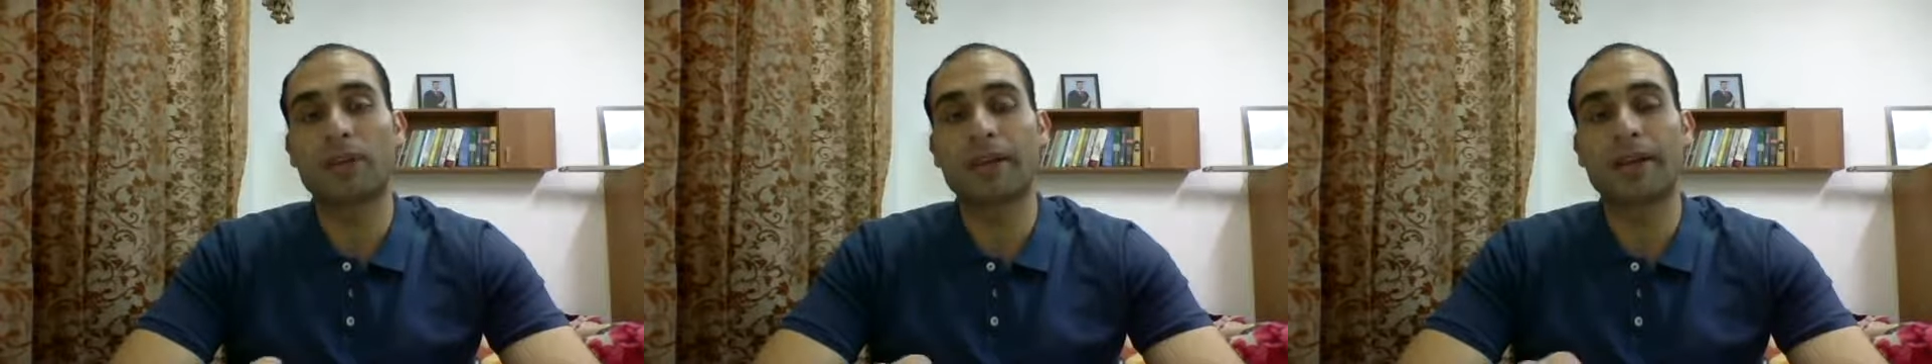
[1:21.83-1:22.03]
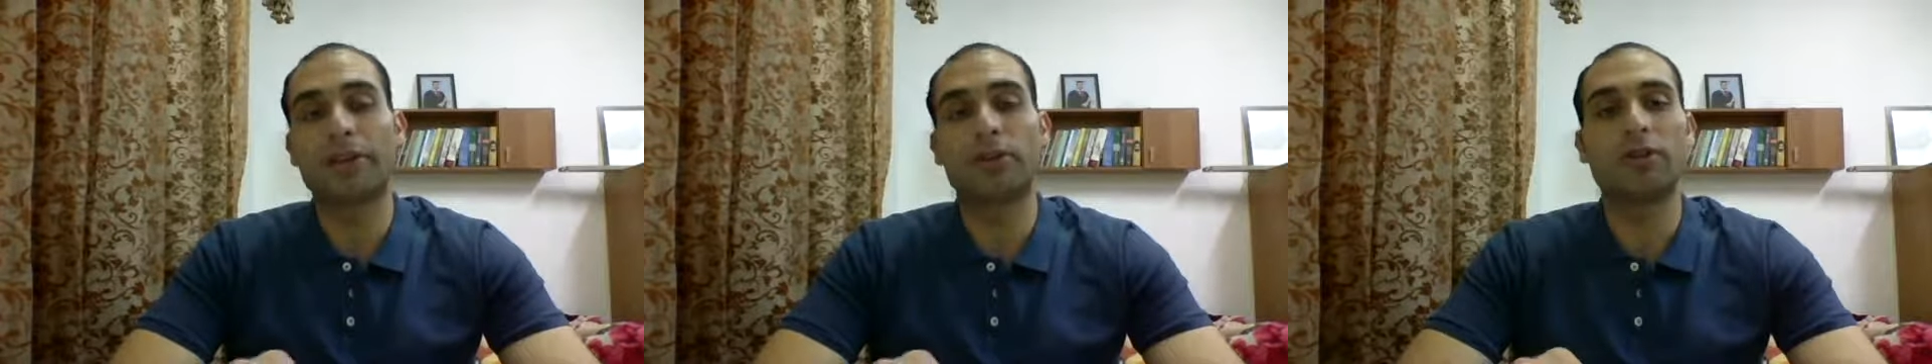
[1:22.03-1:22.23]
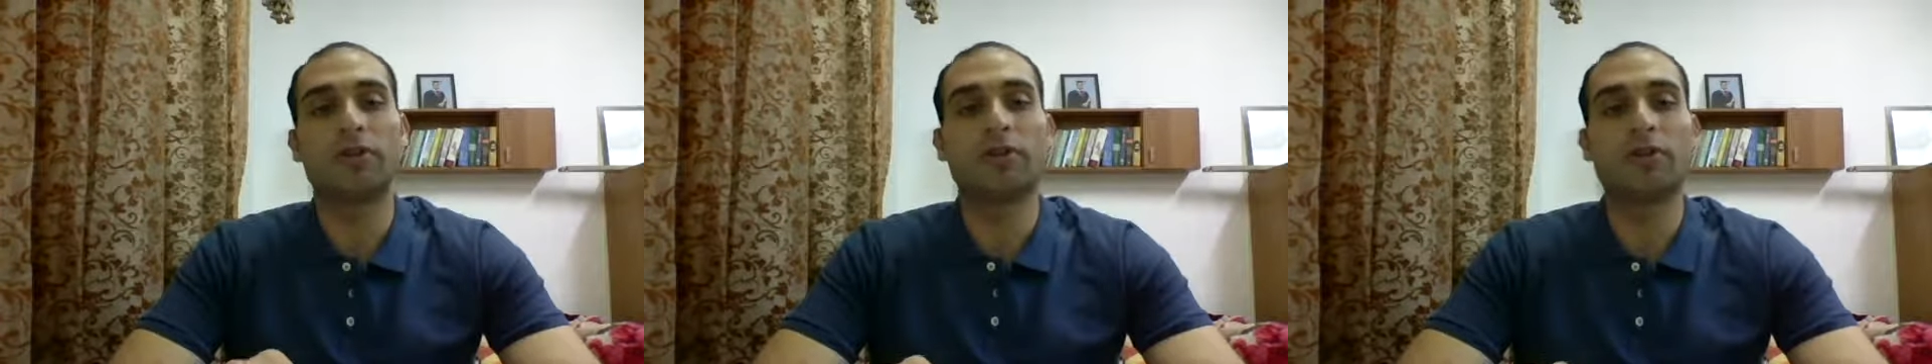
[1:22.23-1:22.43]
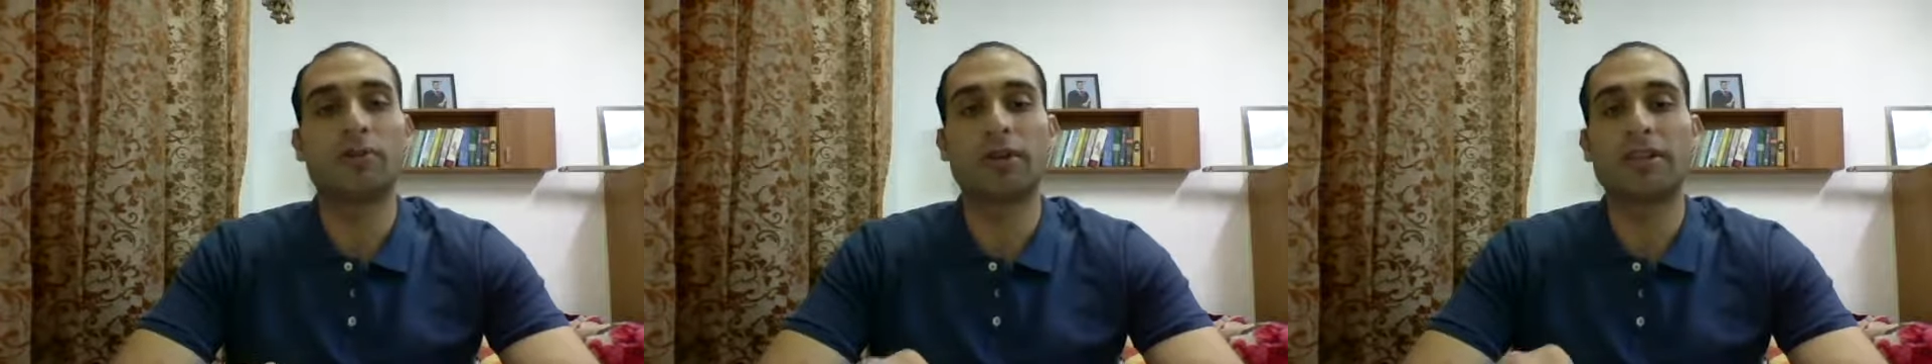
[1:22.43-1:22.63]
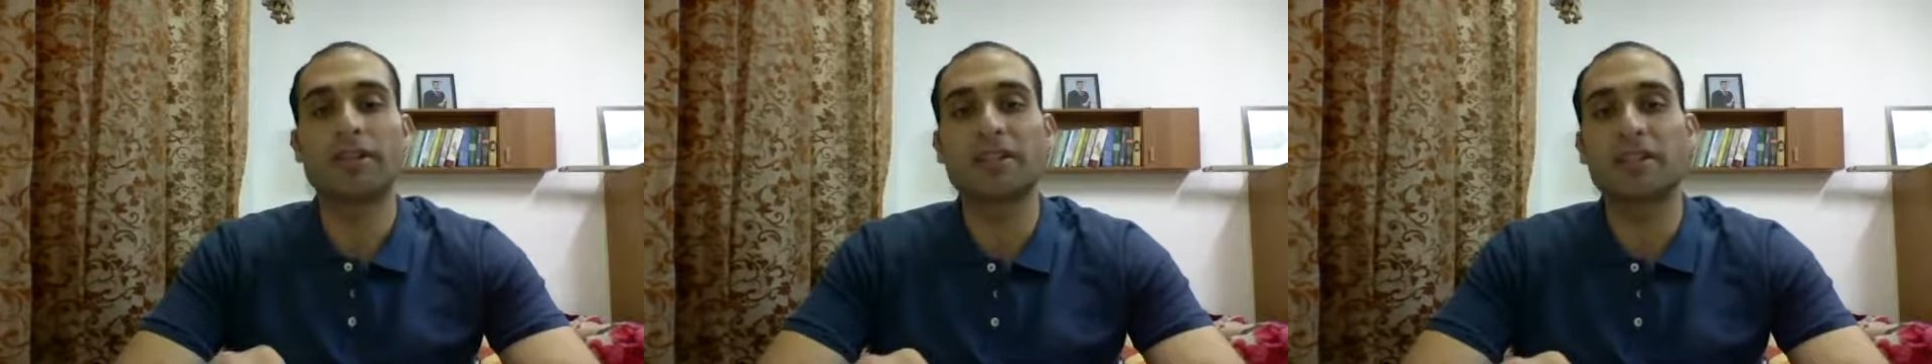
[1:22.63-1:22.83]
kind of
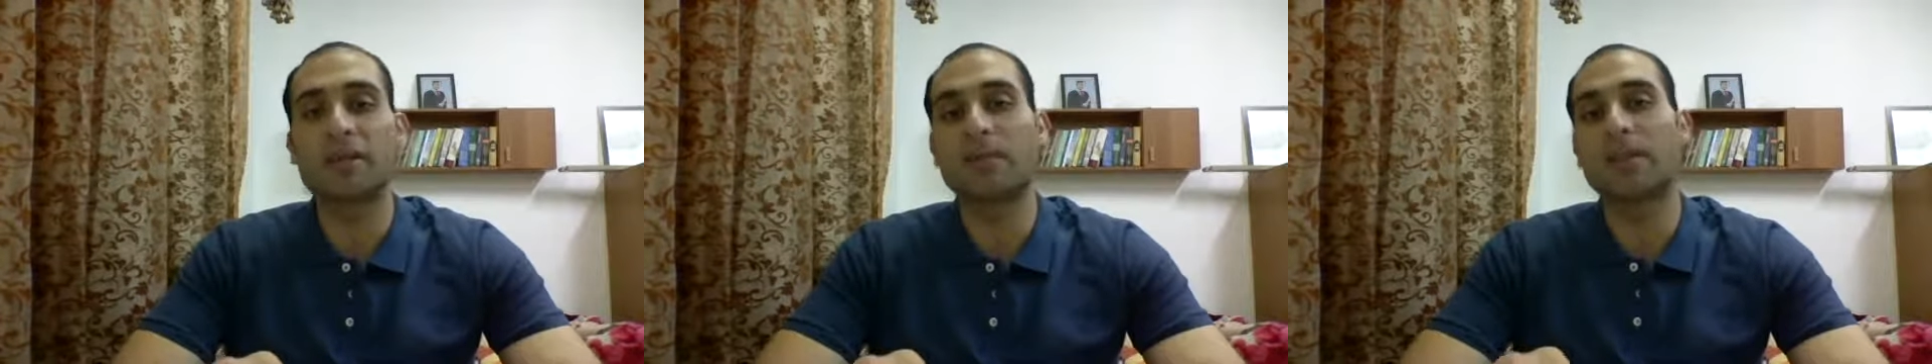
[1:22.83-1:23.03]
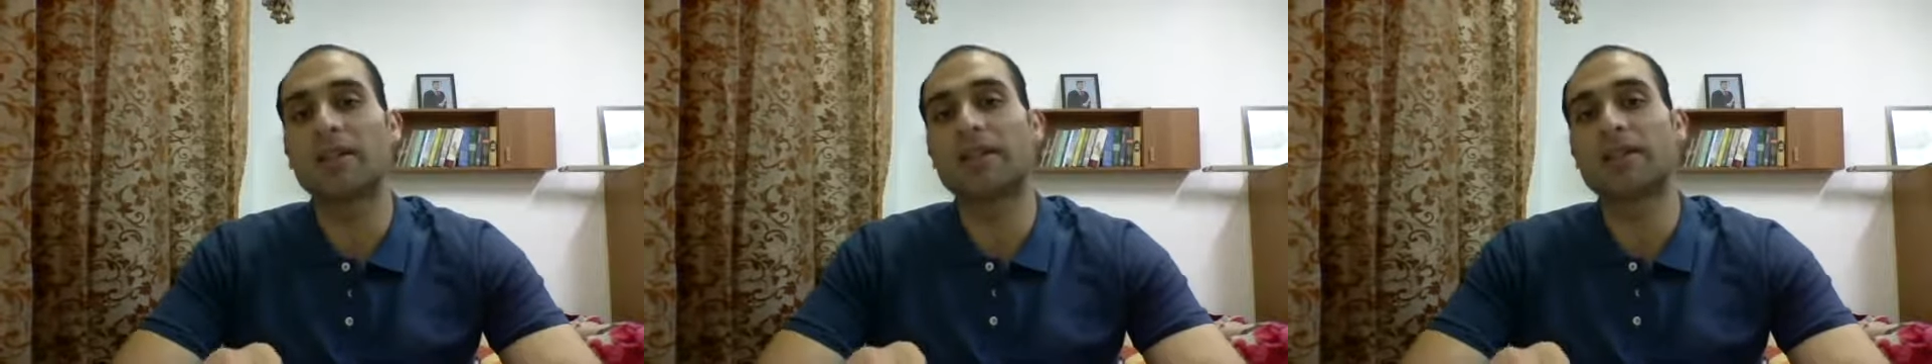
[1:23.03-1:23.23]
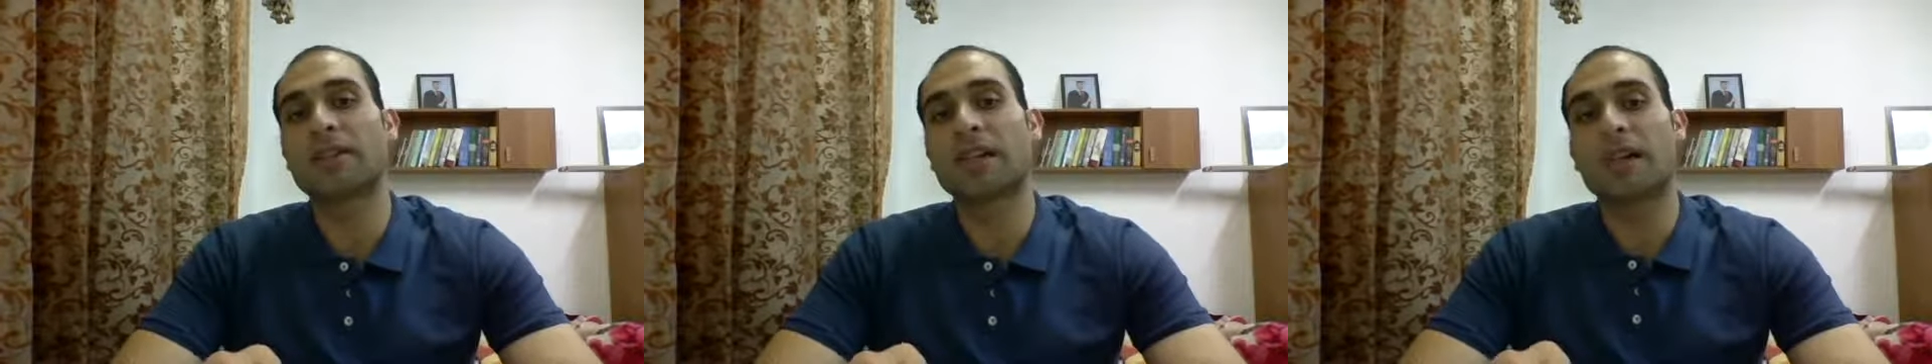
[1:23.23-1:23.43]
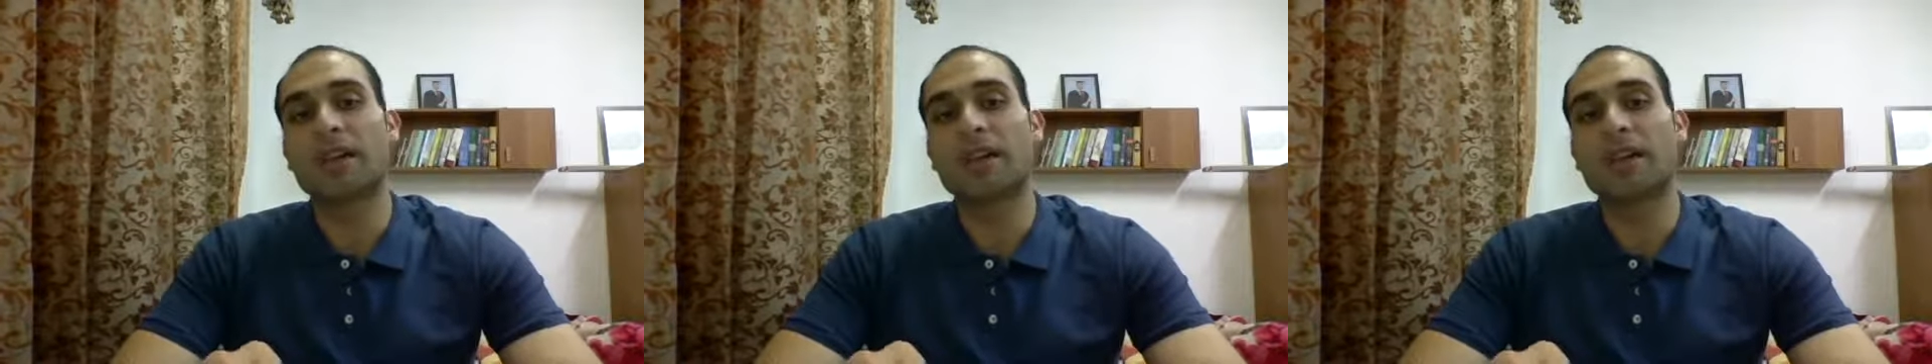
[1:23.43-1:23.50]
principles